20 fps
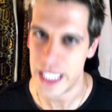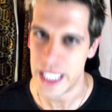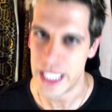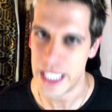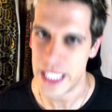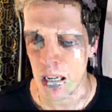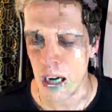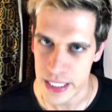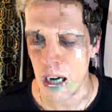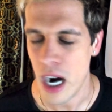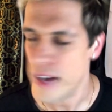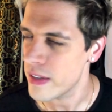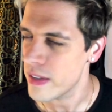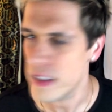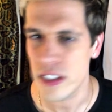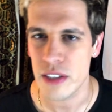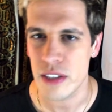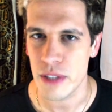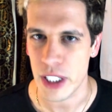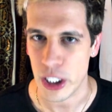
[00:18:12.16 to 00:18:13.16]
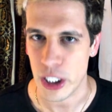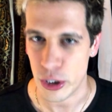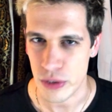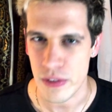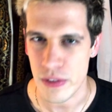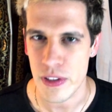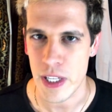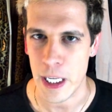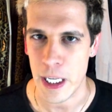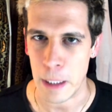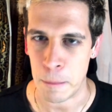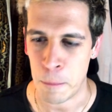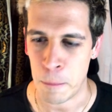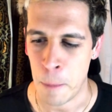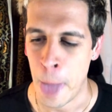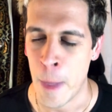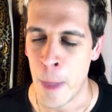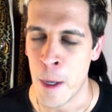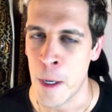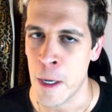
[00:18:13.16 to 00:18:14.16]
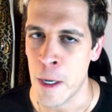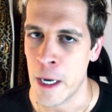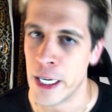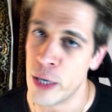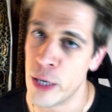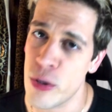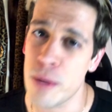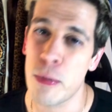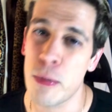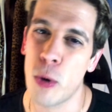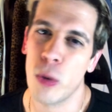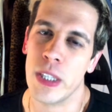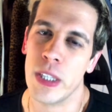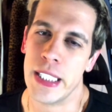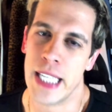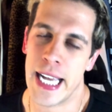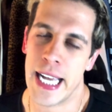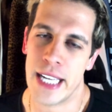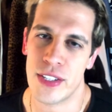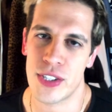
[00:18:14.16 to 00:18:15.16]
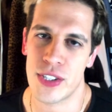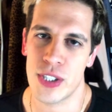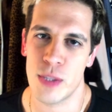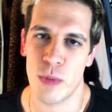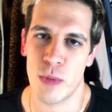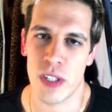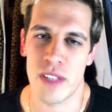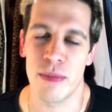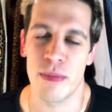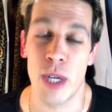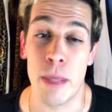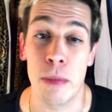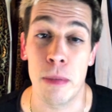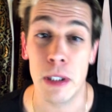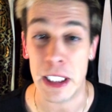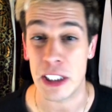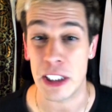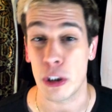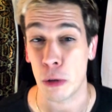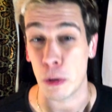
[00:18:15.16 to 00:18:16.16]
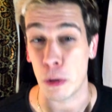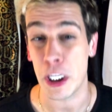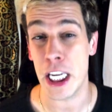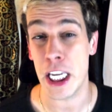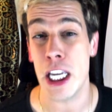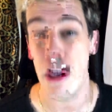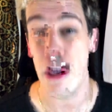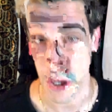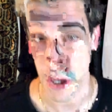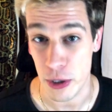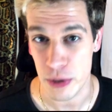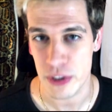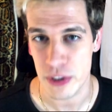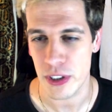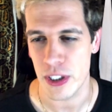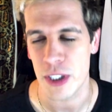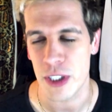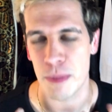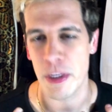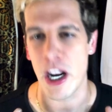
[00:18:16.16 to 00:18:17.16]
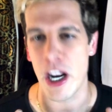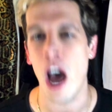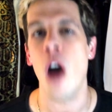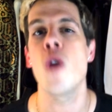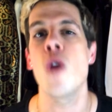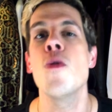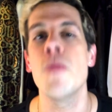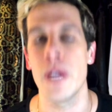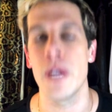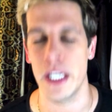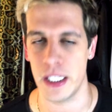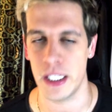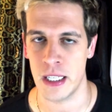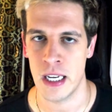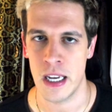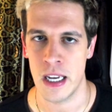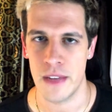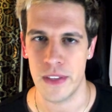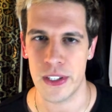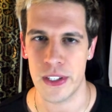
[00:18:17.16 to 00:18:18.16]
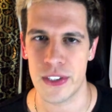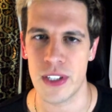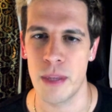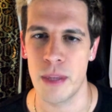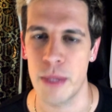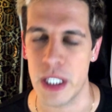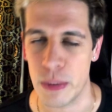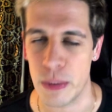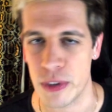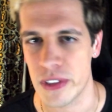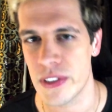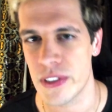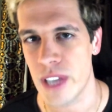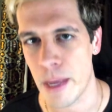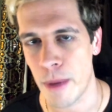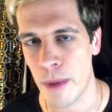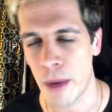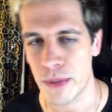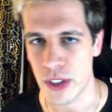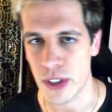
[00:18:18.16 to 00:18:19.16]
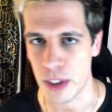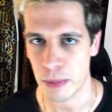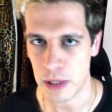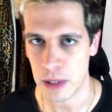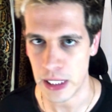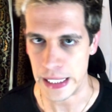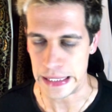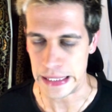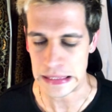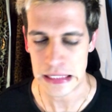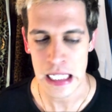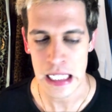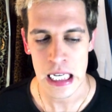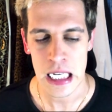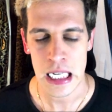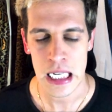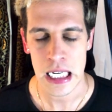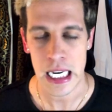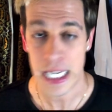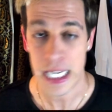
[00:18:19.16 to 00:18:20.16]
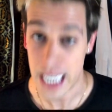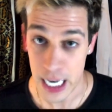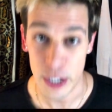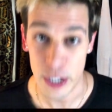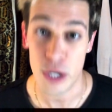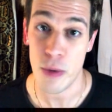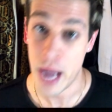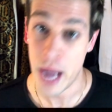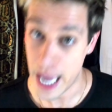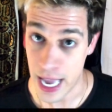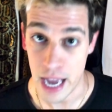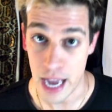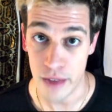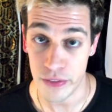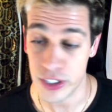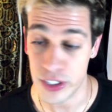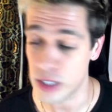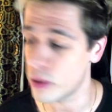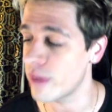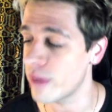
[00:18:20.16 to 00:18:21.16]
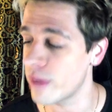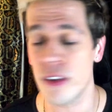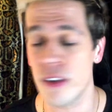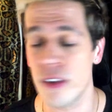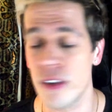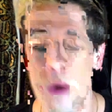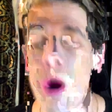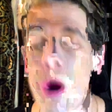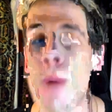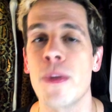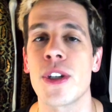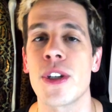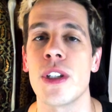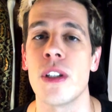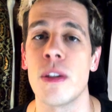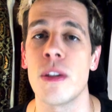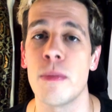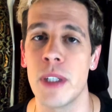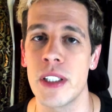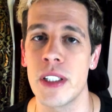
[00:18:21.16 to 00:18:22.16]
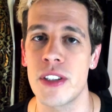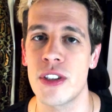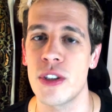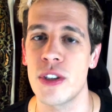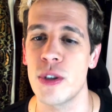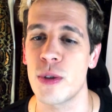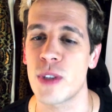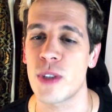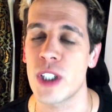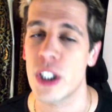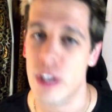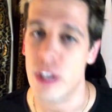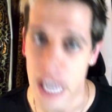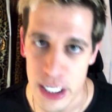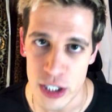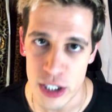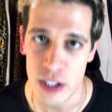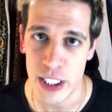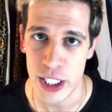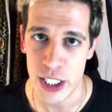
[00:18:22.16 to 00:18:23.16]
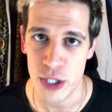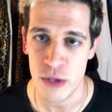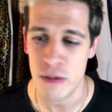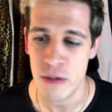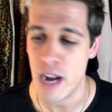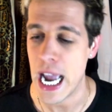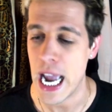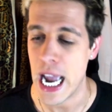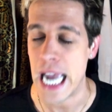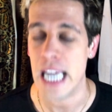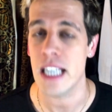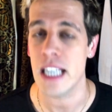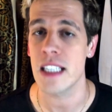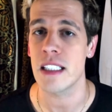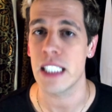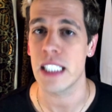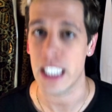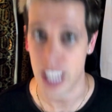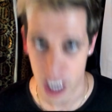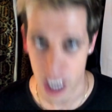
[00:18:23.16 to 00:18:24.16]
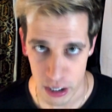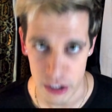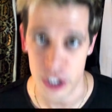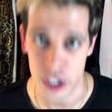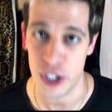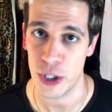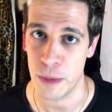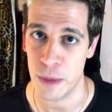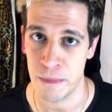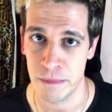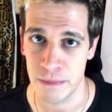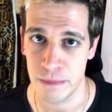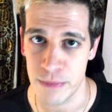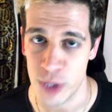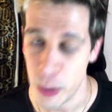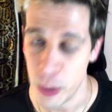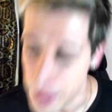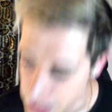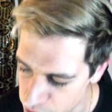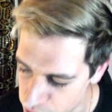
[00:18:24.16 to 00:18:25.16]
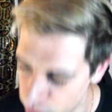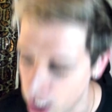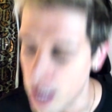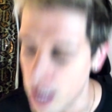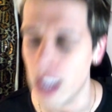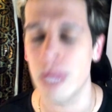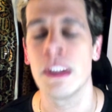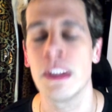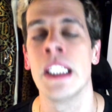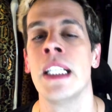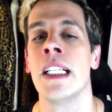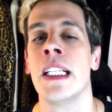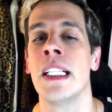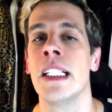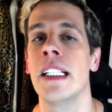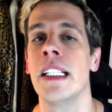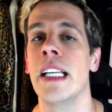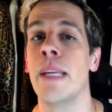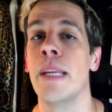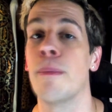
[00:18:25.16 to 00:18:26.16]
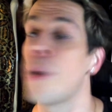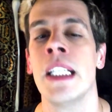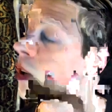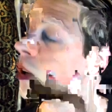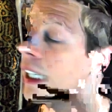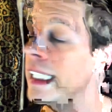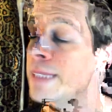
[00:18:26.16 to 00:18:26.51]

I think they're doing a good thing. I know that Pauline Hanson, one of my political heroes, has been hoping that somebody would step up to the plate. And now you have. So I've got no option but to congratulate you and encourage you. So best of luck. And Pauline,